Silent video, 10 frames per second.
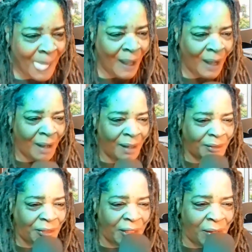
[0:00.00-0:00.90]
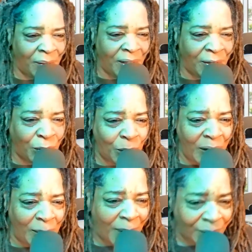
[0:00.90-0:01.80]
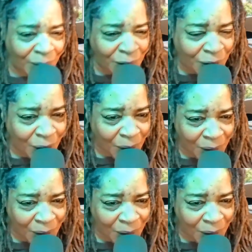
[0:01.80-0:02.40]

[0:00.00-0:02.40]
uh, sharing a tweet about the show,